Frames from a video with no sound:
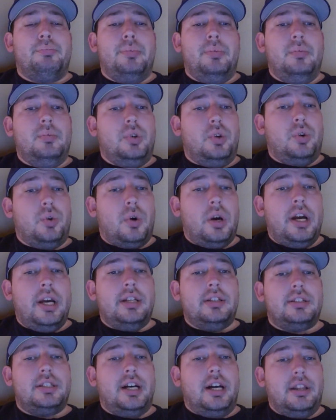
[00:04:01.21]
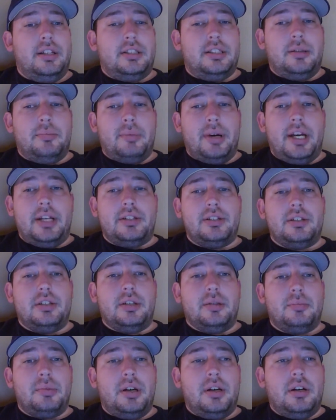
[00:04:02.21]
great stylistic
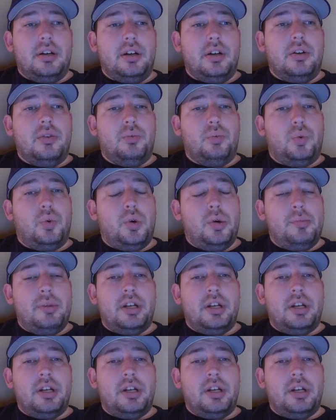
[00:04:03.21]
matchup. Rory